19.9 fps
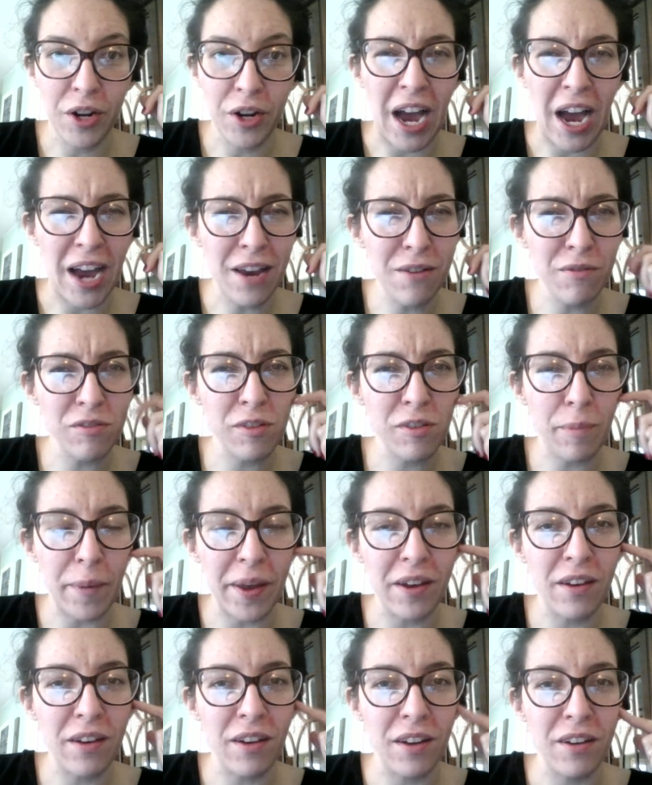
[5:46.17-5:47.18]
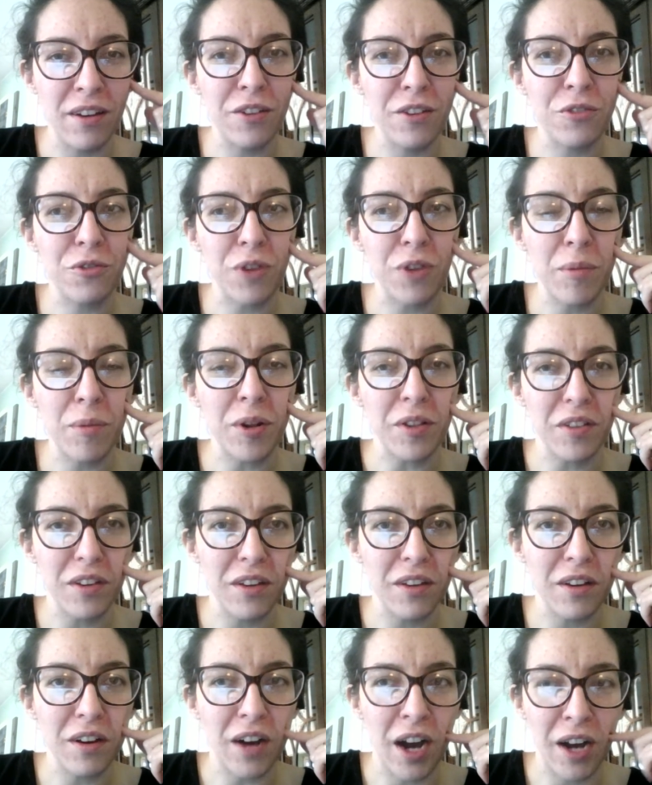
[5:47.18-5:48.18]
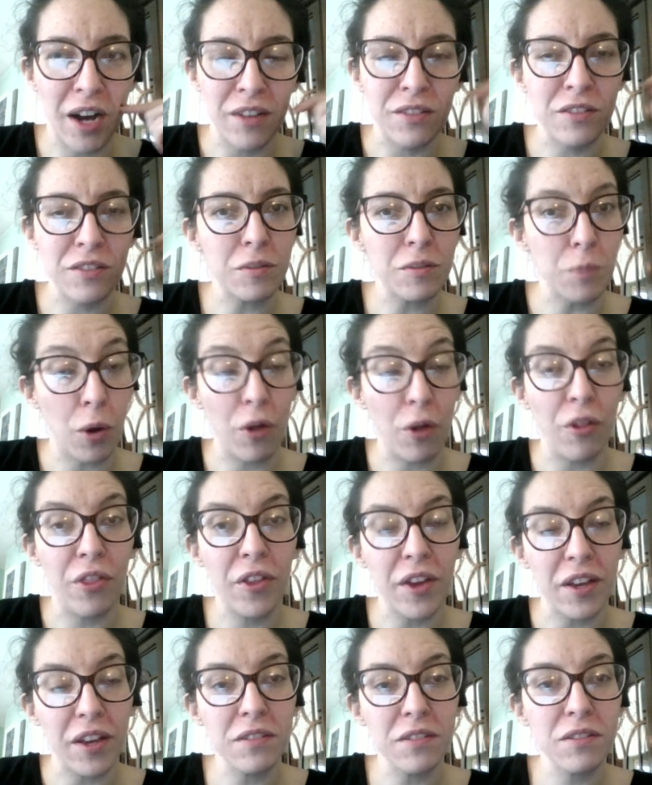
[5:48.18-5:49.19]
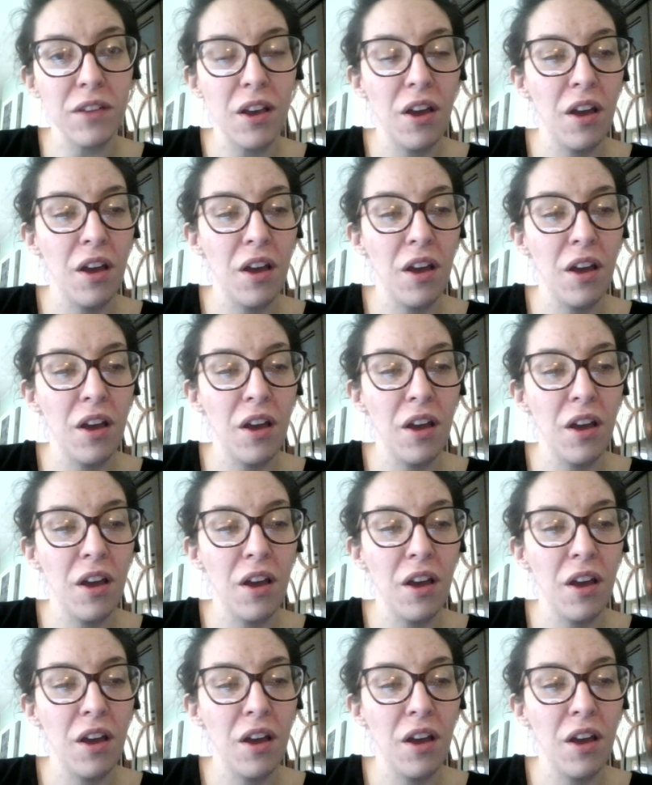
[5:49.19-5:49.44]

kind of spend indiscriminately on small things.